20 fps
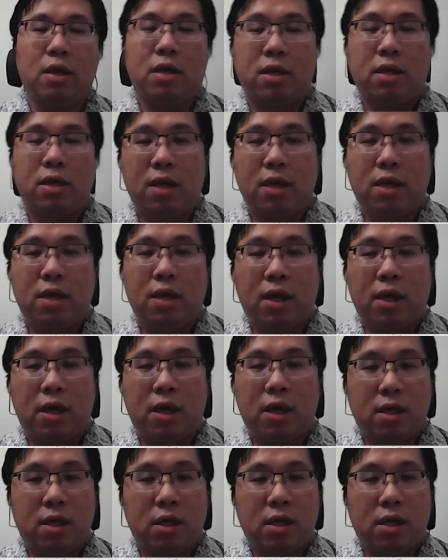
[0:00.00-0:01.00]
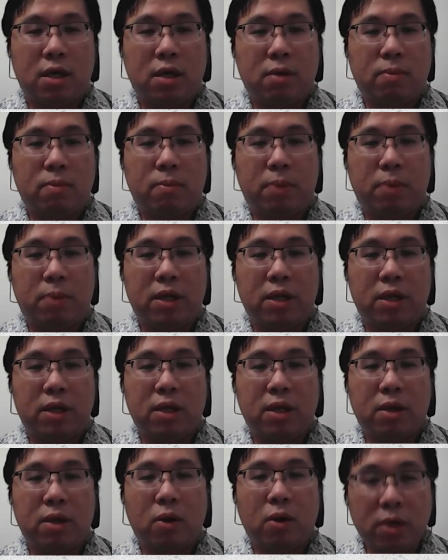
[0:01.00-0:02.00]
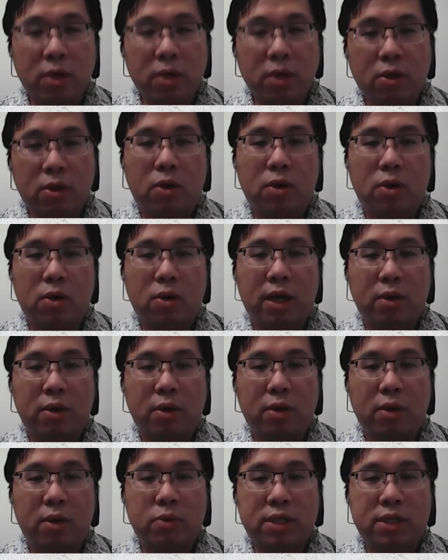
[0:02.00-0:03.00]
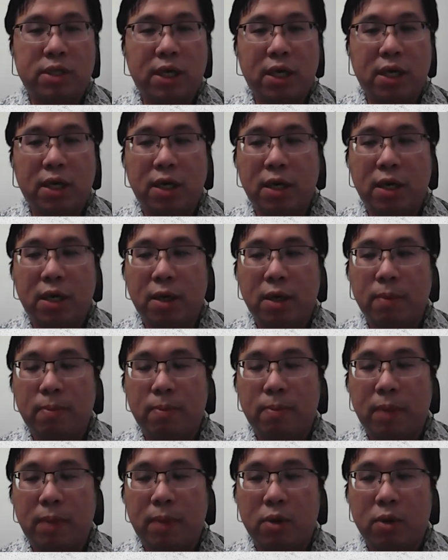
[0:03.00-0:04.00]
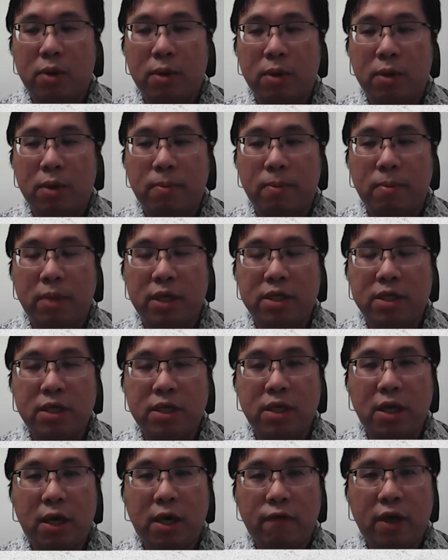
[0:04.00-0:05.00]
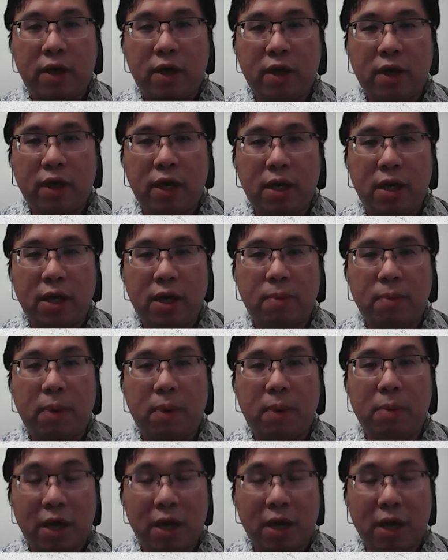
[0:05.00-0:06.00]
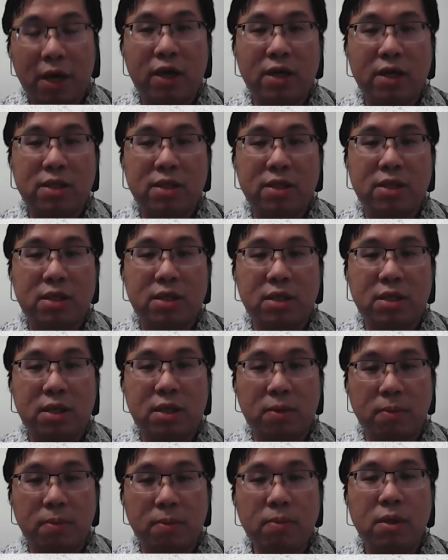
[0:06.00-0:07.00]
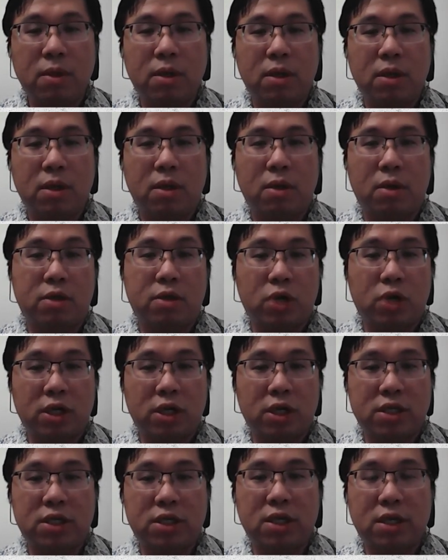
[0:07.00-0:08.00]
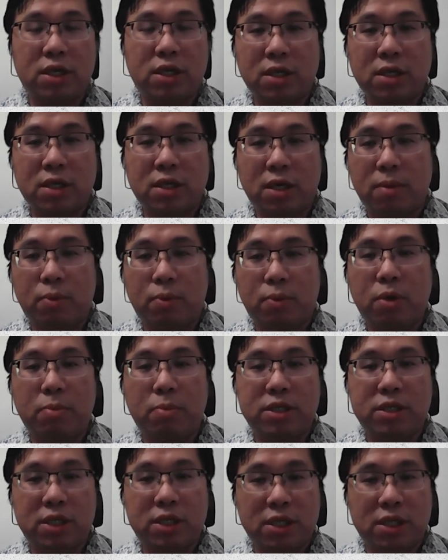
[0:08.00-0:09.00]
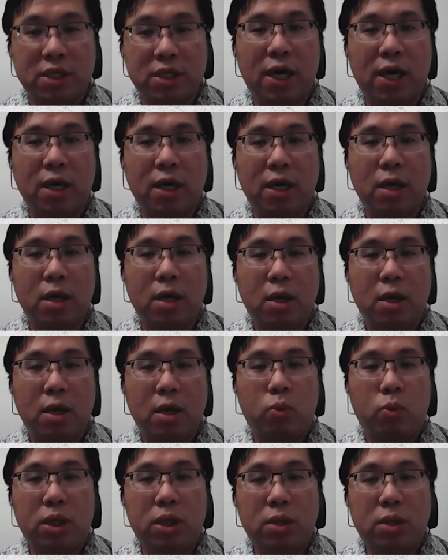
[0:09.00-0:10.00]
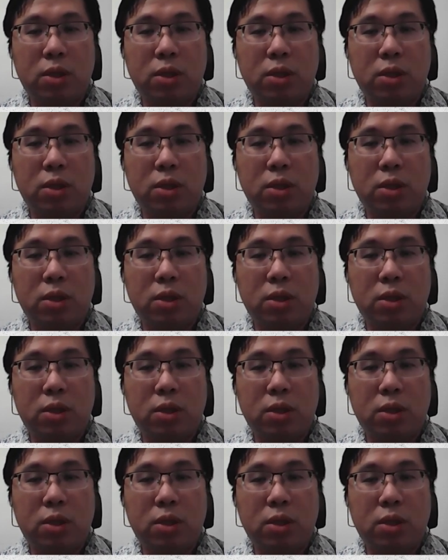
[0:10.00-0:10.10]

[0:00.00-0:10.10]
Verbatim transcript: Yeah, but all in all, I would say our Malaysian healthcare, public healthcare system or the structure is pretty much intact. We